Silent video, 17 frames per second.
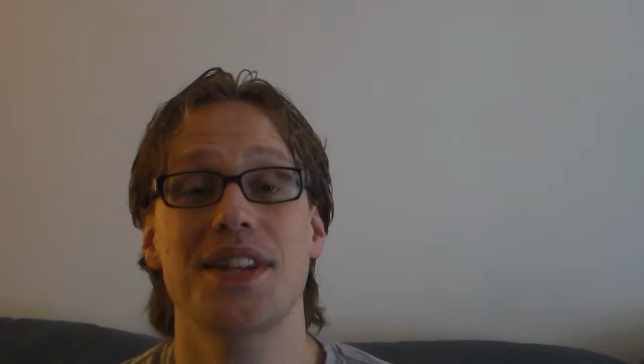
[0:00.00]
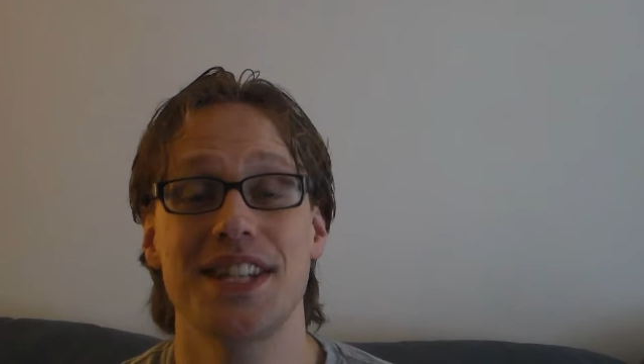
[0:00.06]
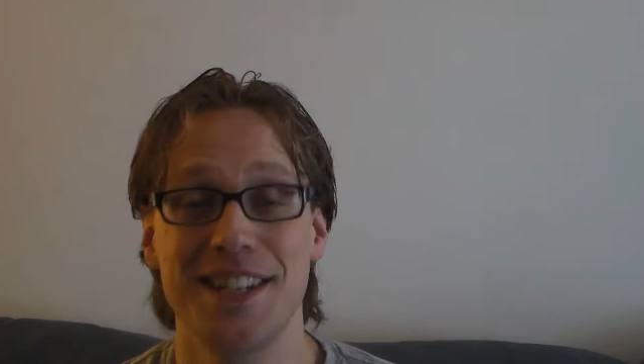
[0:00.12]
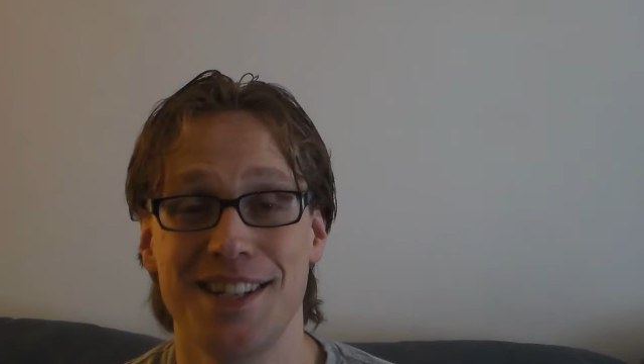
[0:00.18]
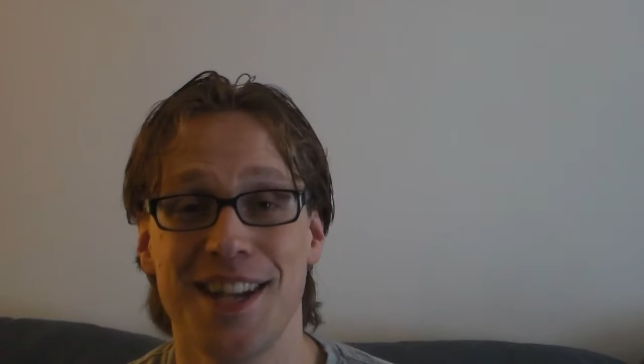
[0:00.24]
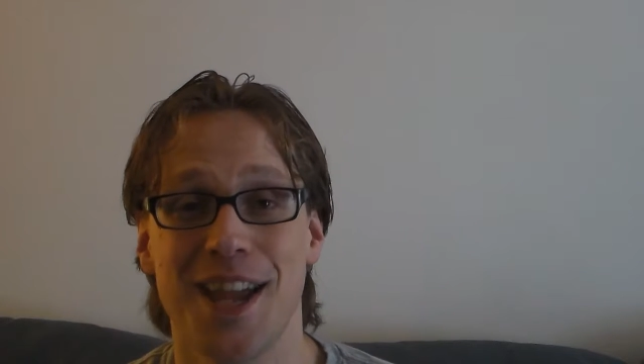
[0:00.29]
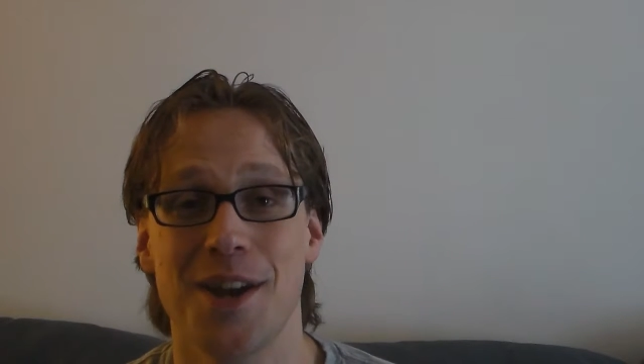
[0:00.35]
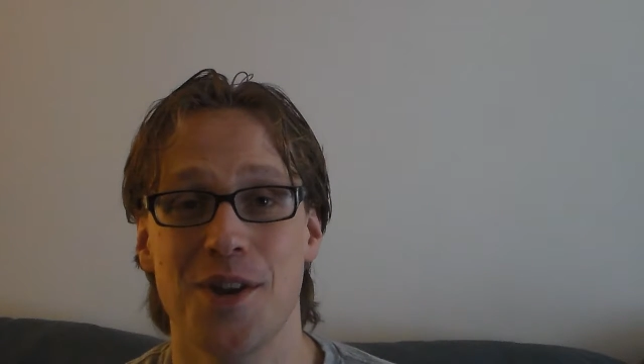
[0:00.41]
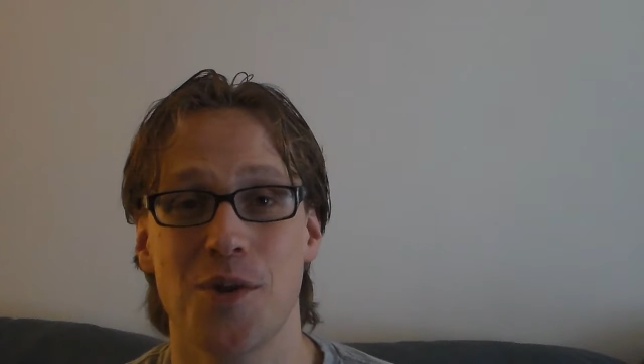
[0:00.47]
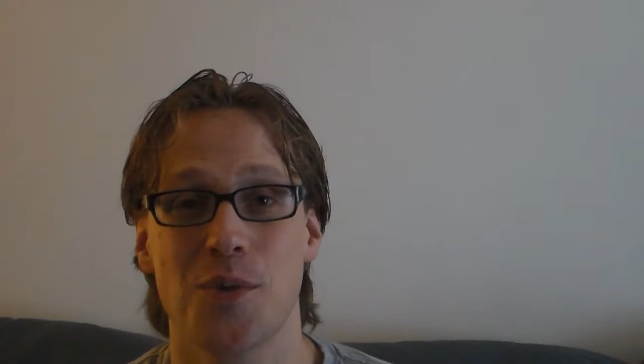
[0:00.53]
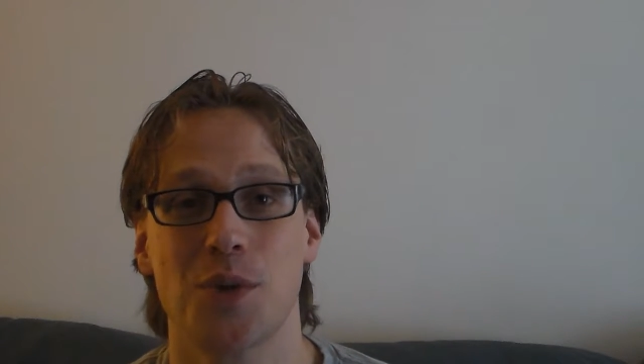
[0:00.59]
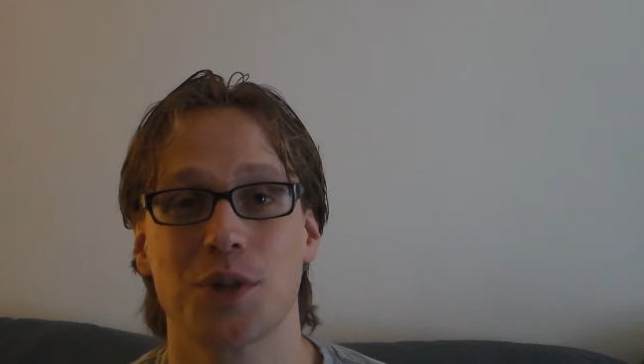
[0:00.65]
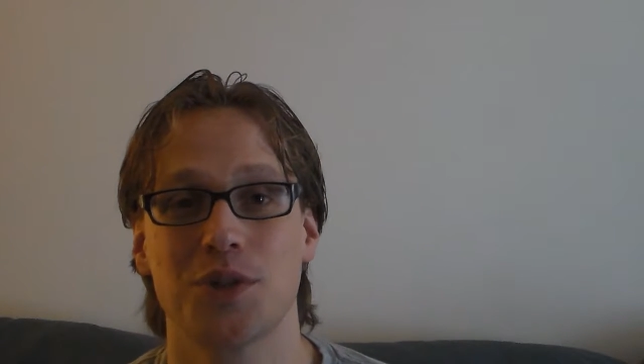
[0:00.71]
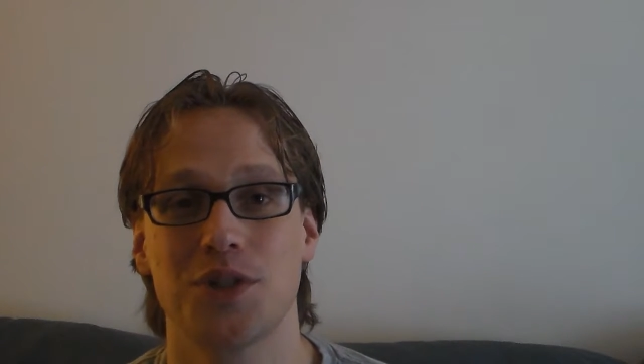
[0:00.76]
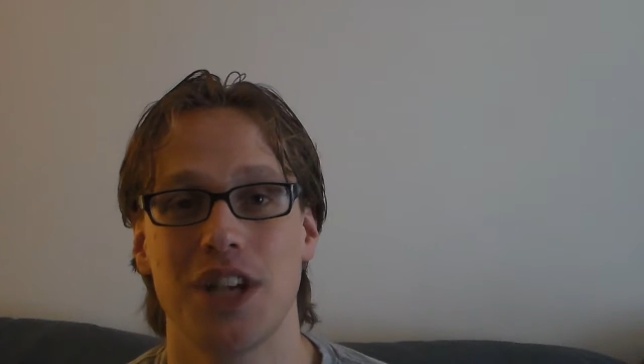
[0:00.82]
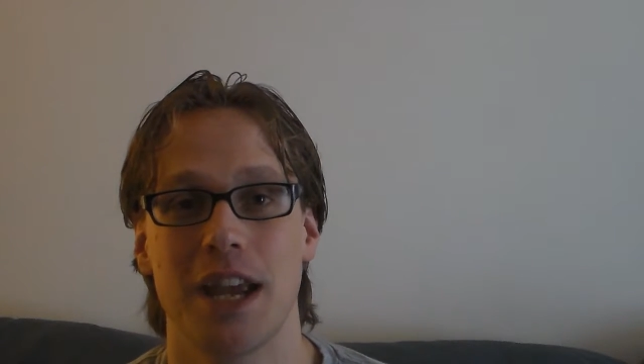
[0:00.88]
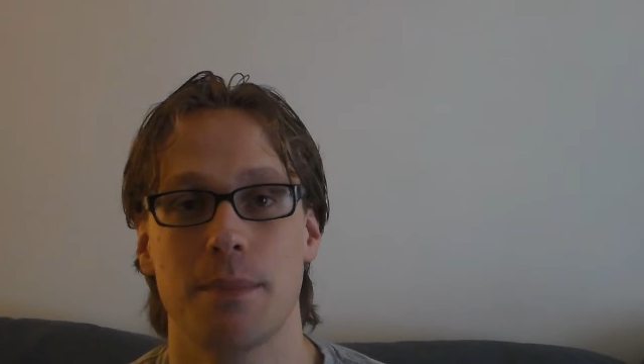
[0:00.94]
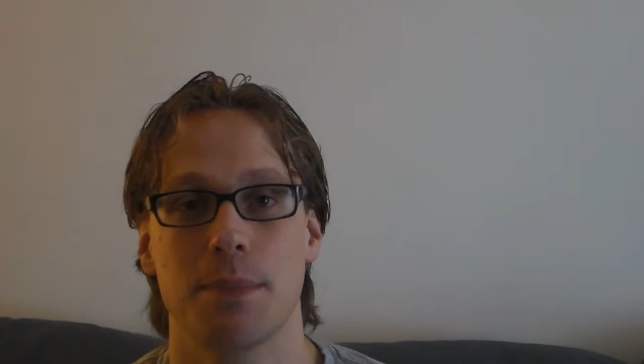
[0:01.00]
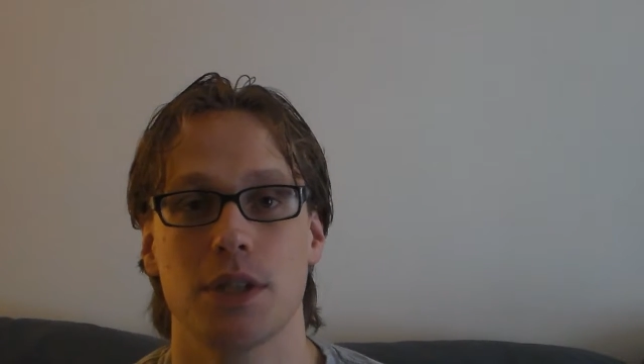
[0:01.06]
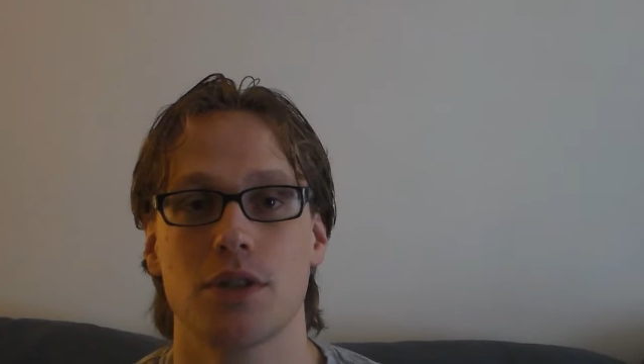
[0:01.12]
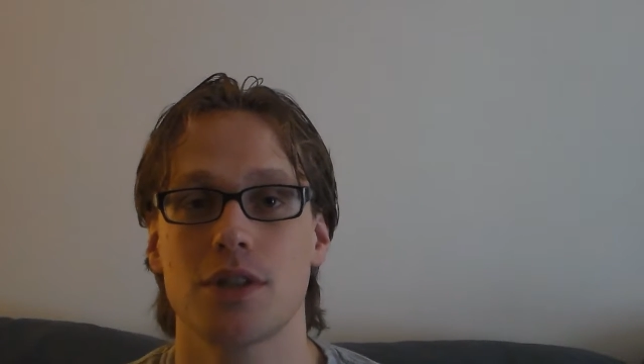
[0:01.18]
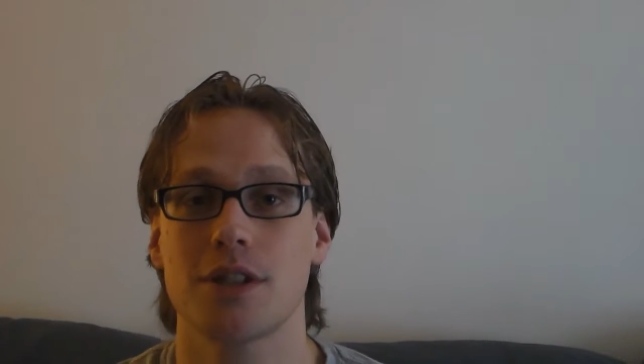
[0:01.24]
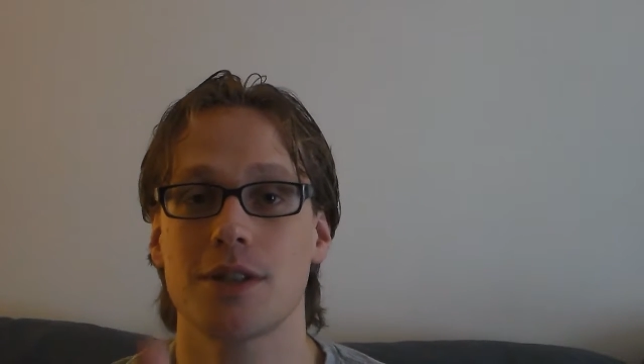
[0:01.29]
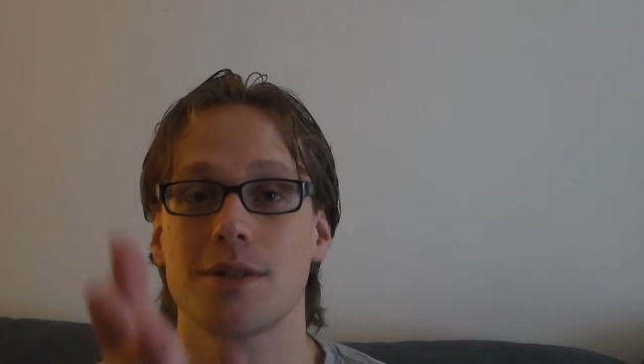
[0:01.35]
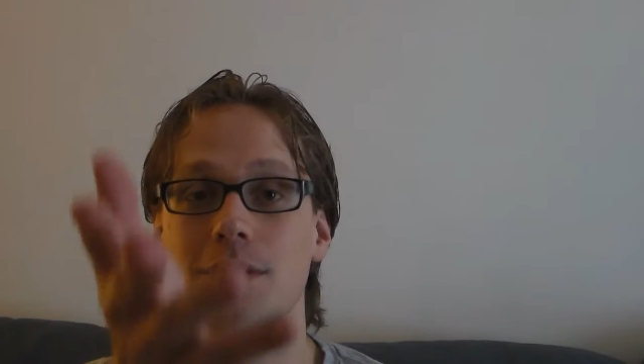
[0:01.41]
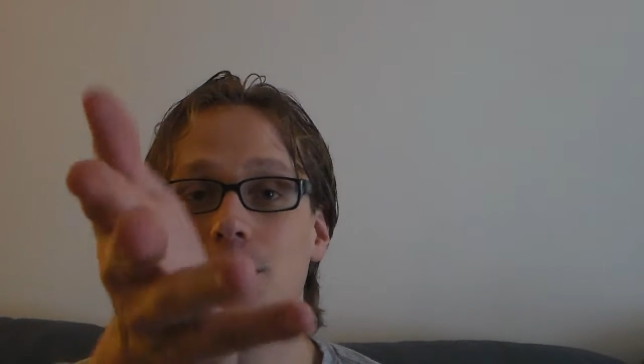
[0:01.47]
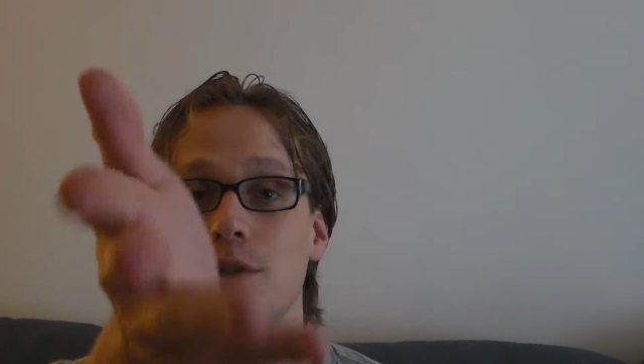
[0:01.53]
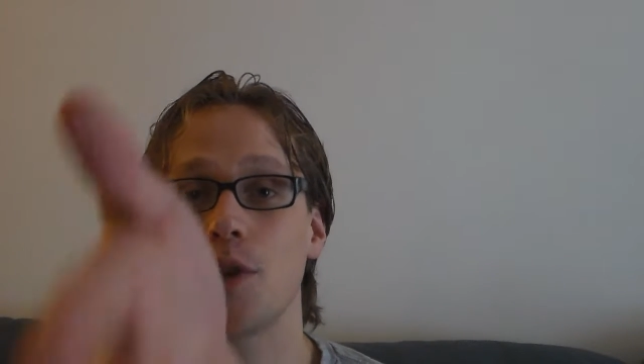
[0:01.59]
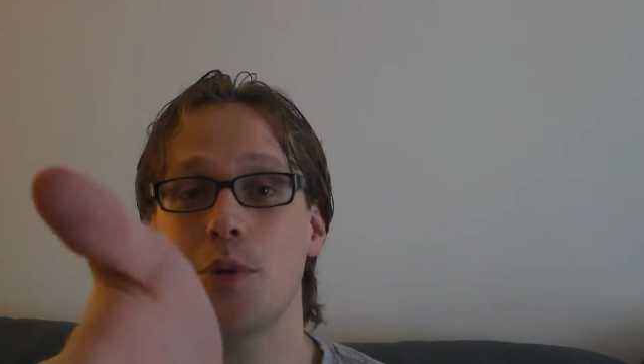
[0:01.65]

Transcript: the Nintendo World Champions.